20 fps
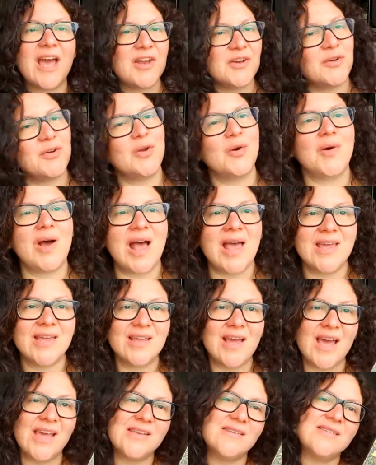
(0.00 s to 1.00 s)
I don't know,
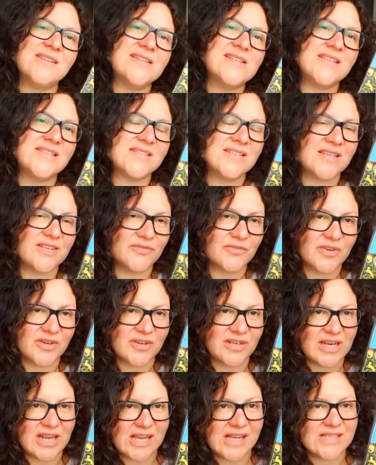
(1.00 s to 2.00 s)
I, I didn't see it
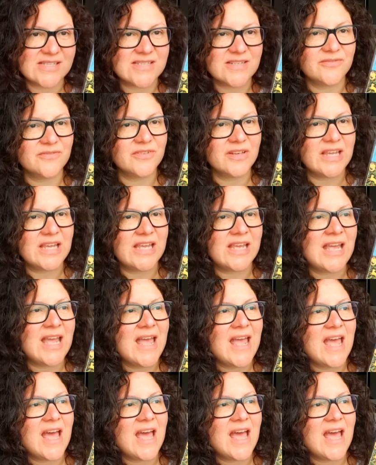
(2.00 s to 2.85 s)
very negatively.